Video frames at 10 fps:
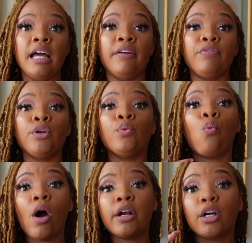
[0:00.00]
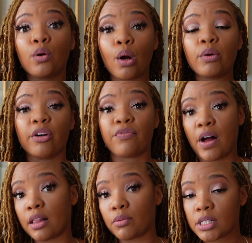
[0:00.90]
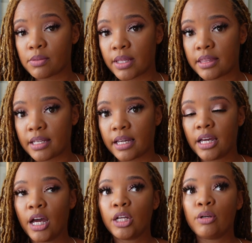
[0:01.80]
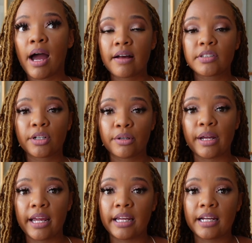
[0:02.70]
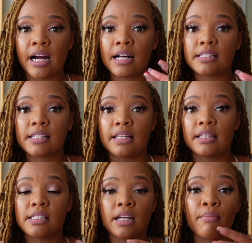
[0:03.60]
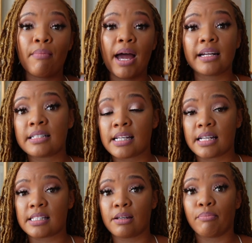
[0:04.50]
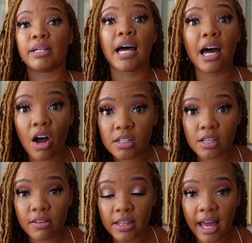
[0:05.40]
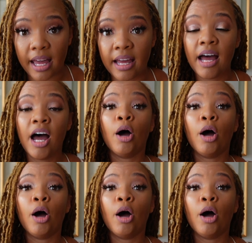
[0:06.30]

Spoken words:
if you want to grow your followers with it, you have to create content that's going to magnetize them, but not also that,